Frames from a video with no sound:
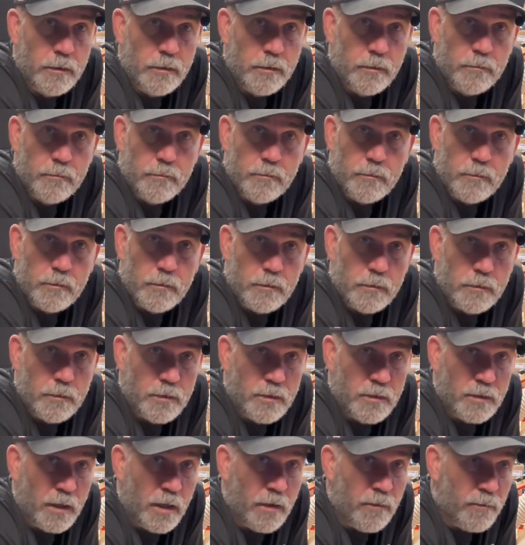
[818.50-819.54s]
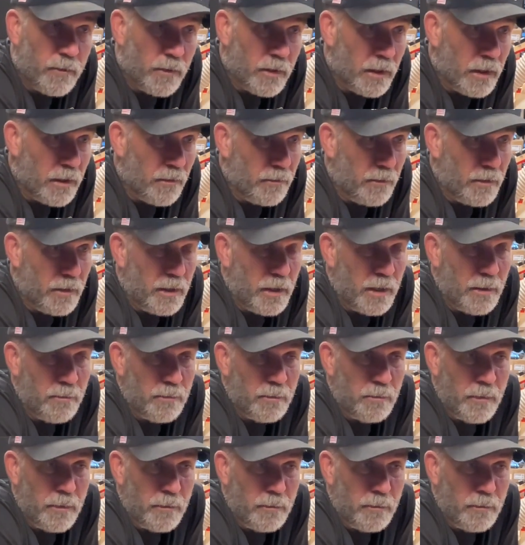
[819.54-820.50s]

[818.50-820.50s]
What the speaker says: and stuff that I've kept